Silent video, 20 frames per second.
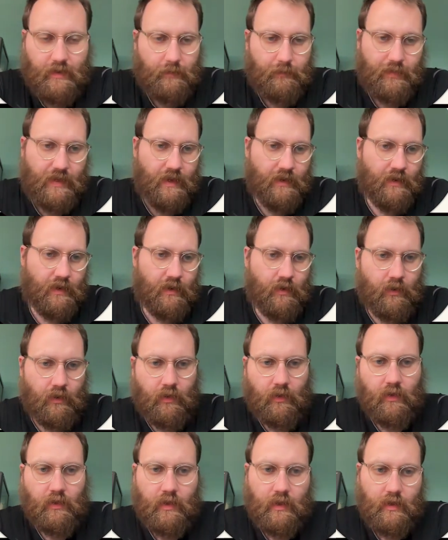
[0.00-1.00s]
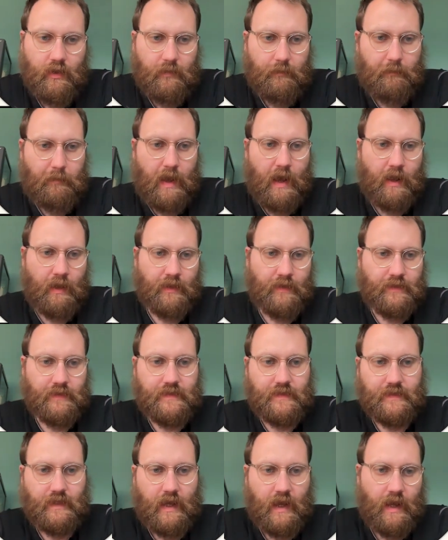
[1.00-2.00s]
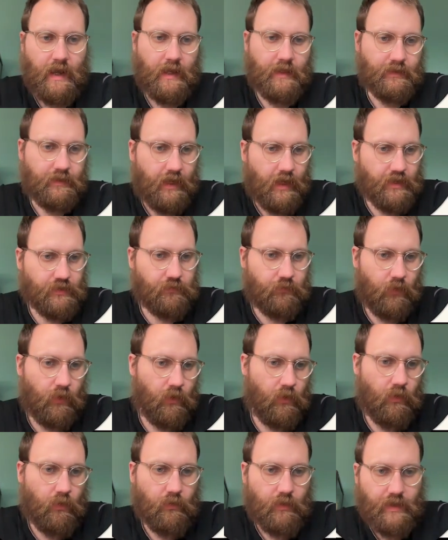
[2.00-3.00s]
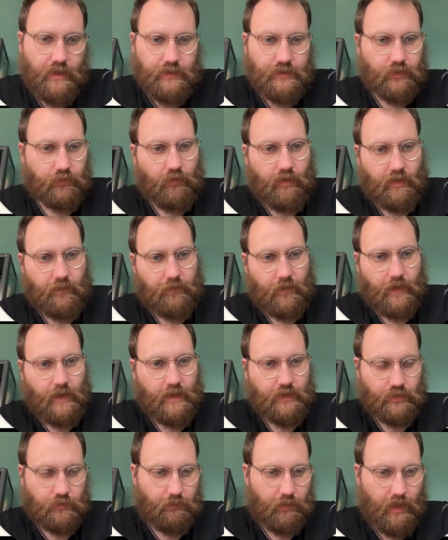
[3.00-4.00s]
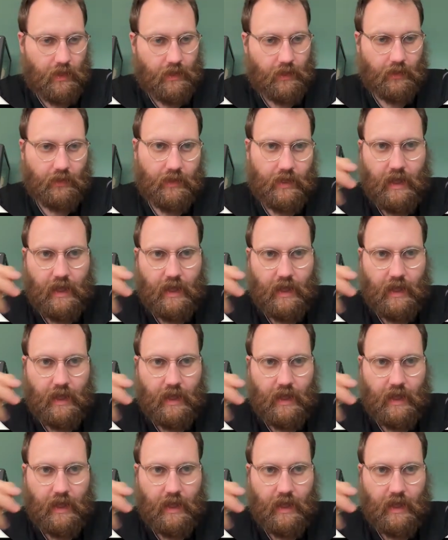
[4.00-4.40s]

P&L balance and cash flow, integrate financial planning,